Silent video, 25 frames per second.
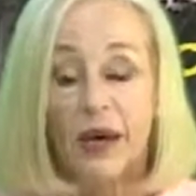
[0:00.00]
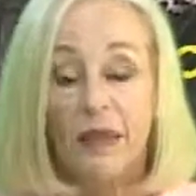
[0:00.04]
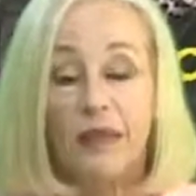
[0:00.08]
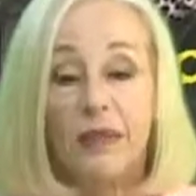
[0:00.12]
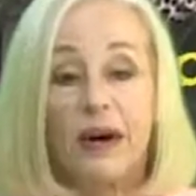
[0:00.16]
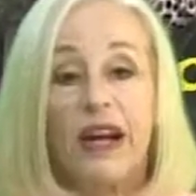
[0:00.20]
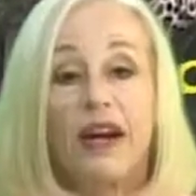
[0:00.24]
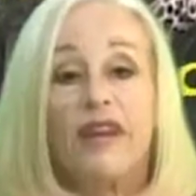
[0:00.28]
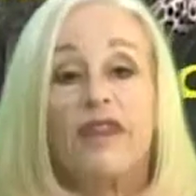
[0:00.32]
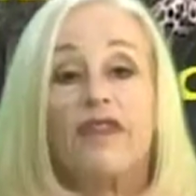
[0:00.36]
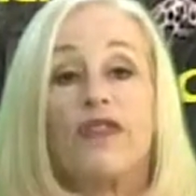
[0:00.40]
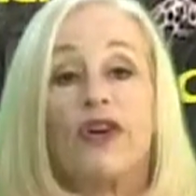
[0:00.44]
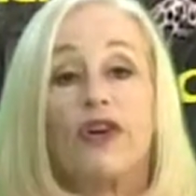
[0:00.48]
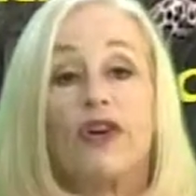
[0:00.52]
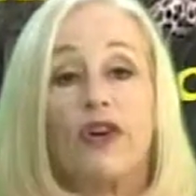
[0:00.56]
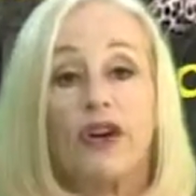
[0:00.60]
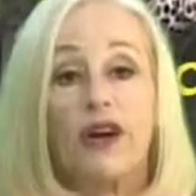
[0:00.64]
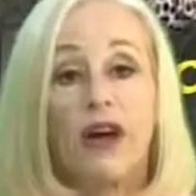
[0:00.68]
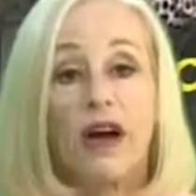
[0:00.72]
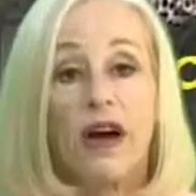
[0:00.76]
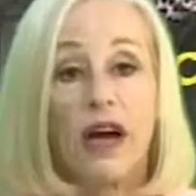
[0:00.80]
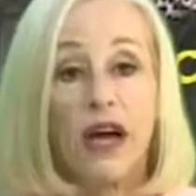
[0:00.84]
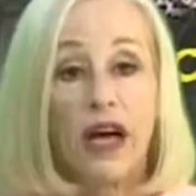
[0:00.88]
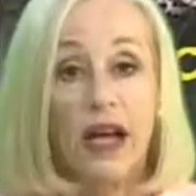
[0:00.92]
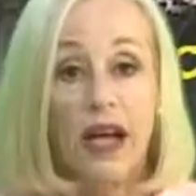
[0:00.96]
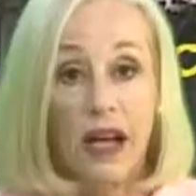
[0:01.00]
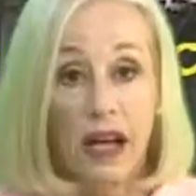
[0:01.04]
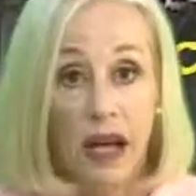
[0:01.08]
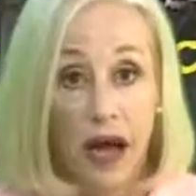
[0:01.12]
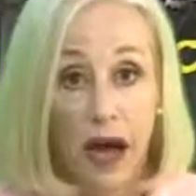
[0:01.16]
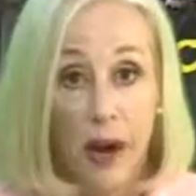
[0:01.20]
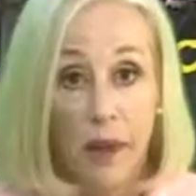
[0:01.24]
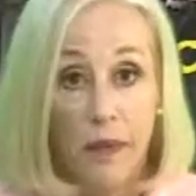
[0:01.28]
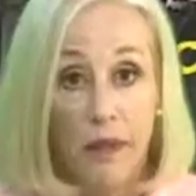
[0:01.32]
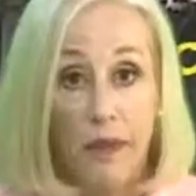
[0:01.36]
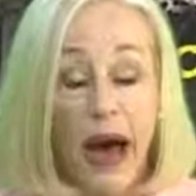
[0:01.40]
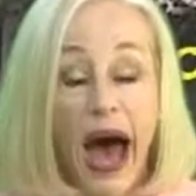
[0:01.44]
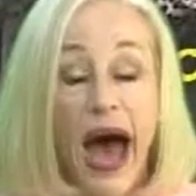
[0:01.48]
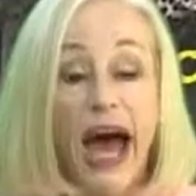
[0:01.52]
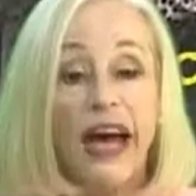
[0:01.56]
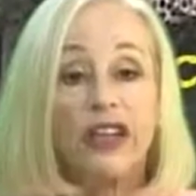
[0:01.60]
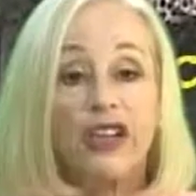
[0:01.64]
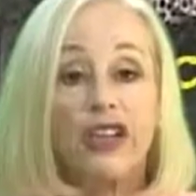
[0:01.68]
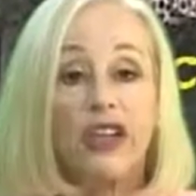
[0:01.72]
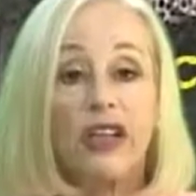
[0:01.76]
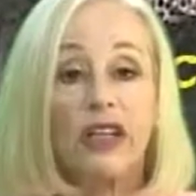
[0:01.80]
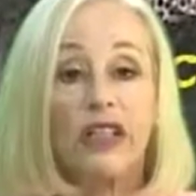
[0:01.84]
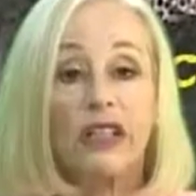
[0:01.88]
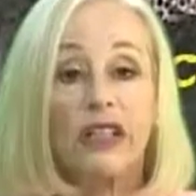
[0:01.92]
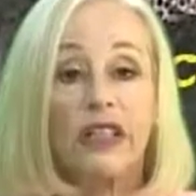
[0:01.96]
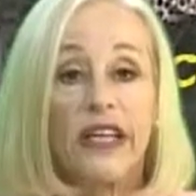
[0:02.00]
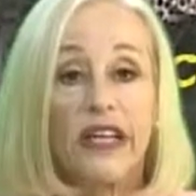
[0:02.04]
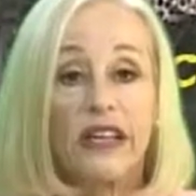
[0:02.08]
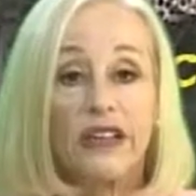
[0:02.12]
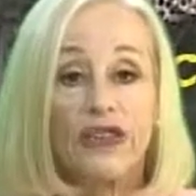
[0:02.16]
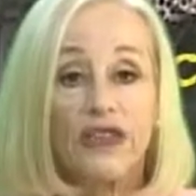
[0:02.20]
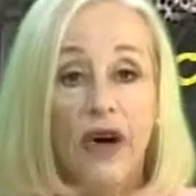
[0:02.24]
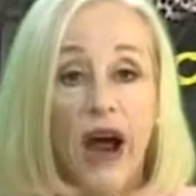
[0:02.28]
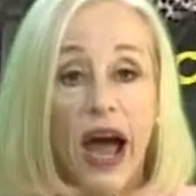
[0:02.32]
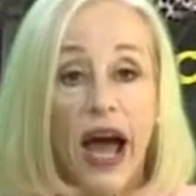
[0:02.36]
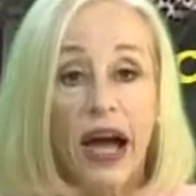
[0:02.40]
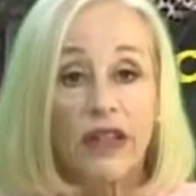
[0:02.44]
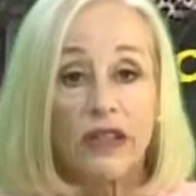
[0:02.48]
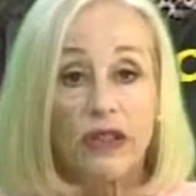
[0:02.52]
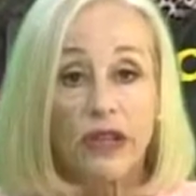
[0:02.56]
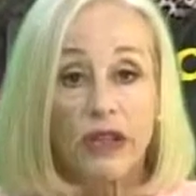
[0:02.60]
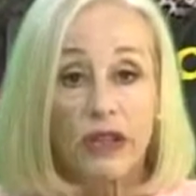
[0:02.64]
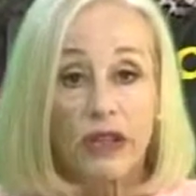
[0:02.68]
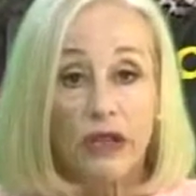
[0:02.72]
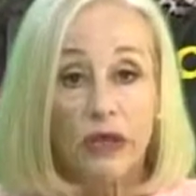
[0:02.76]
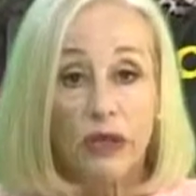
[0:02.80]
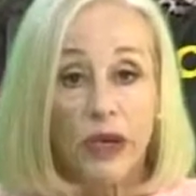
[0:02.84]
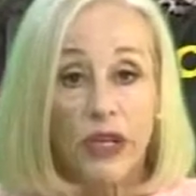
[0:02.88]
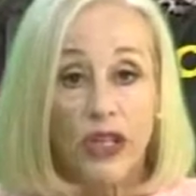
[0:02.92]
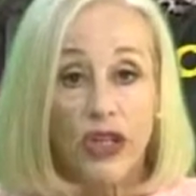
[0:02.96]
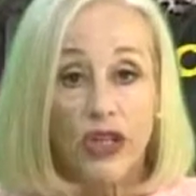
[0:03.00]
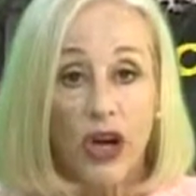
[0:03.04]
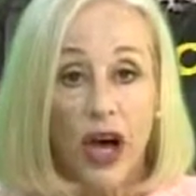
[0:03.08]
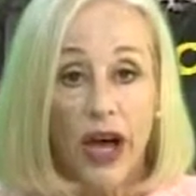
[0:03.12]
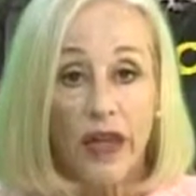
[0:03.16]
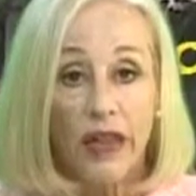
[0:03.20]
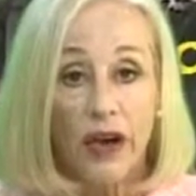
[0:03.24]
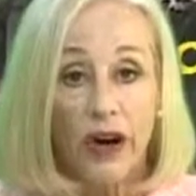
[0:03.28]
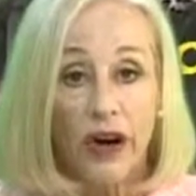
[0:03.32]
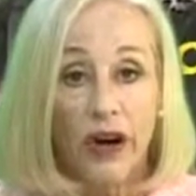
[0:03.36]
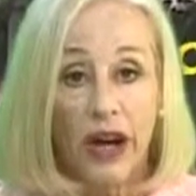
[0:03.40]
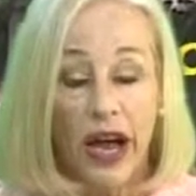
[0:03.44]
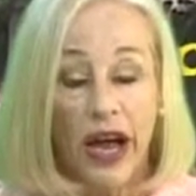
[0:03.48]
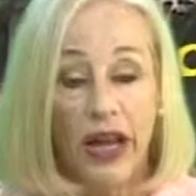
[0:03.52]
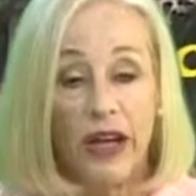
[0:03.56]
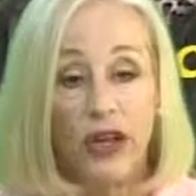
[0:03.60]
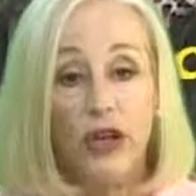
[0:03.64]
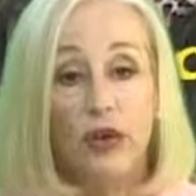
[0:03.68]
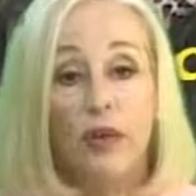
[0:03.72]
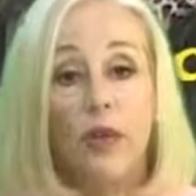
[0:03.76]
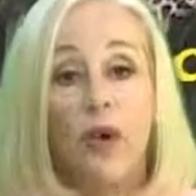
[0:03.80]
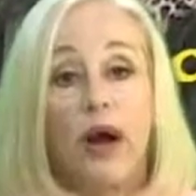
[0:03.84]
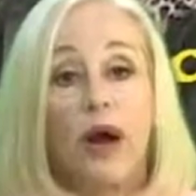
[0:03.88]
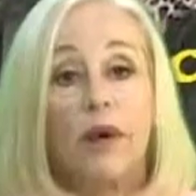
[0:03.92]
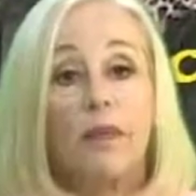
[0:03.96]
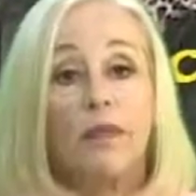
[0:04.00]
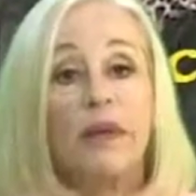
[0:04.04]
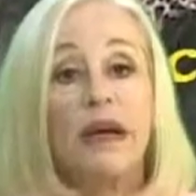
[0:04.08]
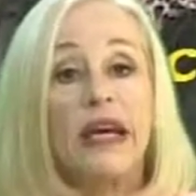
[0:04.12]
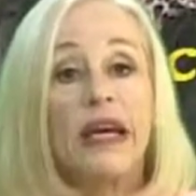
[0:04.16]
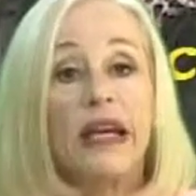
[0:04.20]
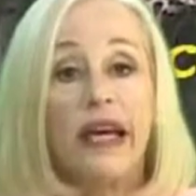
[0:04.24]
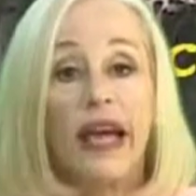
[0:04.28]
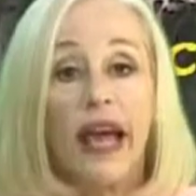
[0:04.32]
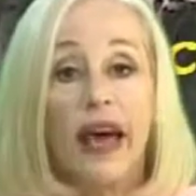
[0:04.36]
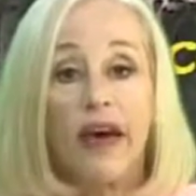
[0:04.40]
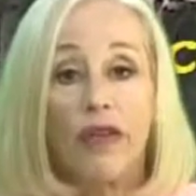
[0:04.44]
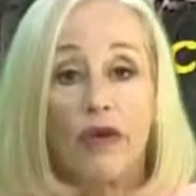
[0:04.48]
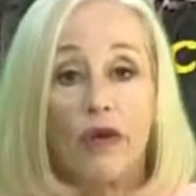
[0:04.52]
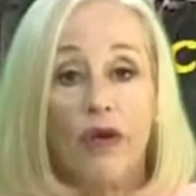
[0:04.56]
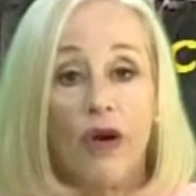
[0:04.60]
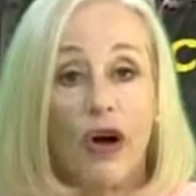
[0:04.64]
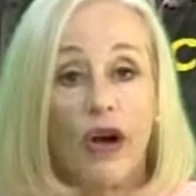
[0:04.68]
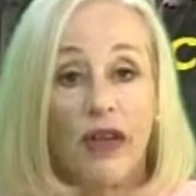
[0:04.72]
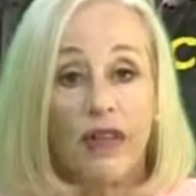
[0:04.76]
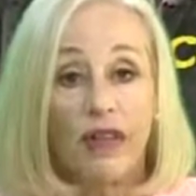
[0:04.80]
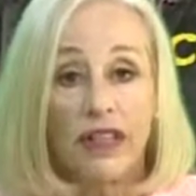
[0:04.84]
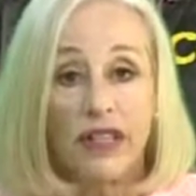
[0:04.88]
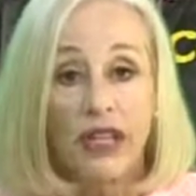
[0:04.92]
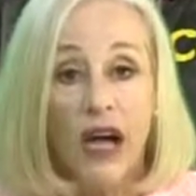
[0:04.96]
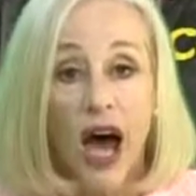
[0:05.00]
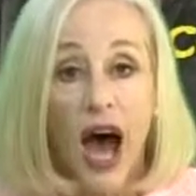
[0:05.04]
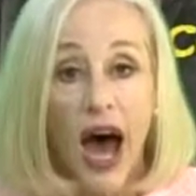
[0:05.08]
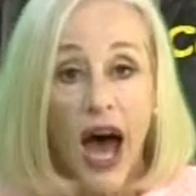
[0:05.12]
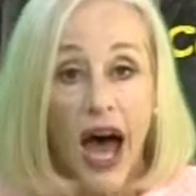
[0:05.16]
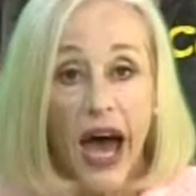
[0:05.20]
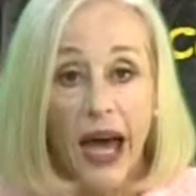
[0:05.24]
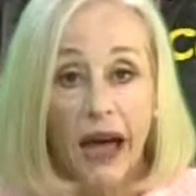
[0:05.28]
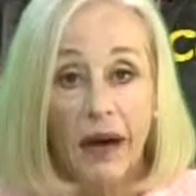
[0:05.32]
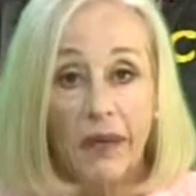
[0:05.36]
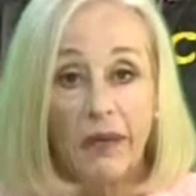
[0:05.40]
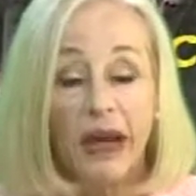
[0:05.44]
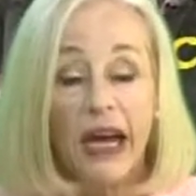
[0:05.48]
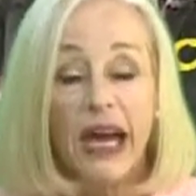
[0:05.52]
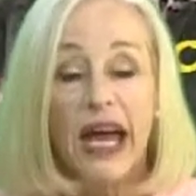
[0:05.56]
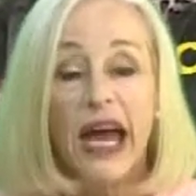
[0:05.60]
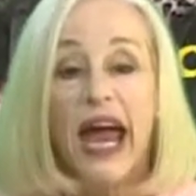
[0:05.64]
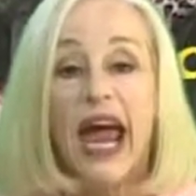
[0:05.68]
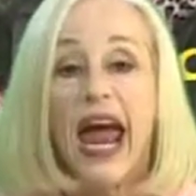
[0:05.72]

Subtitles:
But if you're passionately attracted to each other and you want to be together all the time,